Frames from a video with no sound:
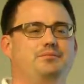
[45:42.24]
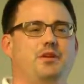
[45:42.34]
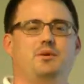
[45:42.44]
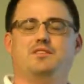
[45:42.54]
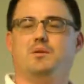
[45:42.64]

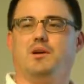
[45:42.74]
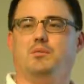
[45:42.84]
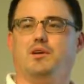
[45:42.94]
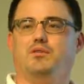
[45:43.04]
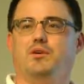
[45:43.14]
what's the word I'm
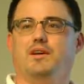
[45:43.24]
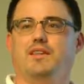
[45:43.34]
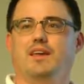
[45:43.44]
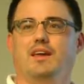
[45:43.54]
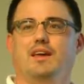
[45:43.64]
looking for? In
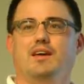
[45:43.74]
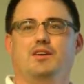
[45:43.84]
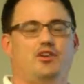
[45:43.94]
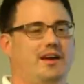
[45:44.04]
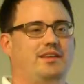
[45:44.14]
the
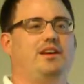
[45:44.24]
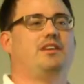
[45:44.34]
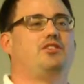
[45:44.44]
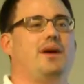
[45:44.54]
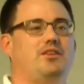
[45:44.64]
criteria
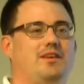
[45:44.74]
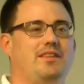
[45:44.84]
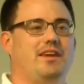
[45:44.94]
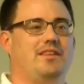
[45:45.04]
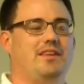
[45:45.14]
of a directory, in
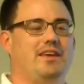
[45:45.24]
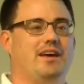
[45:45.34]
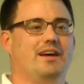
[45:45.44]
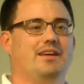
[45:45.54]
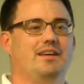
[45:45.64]

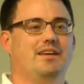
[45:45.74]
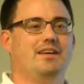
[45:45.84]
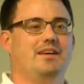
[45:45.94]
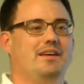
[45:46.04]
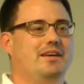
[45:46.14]
the
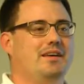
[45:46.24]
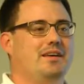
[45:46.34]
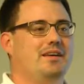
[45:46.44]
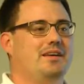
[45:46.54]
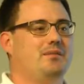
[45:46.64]

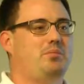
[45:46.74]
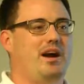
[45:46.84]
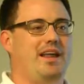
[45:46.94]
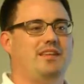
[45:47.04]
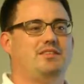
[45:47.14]

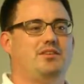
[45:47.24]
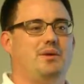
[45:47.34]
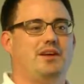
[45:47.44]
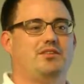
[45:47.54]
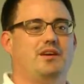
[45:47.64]
parlance of a
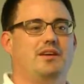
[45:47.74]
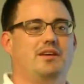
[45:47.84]
directory.